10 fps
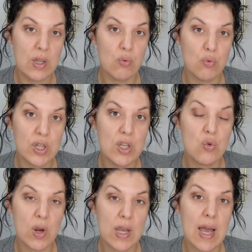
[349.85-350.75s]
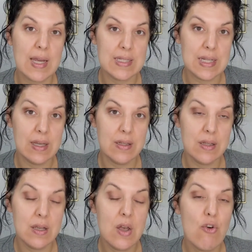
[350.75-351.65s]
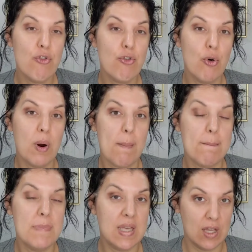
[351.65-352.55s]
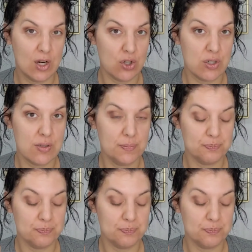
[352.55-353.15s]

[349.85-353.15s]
really great idea for beginners.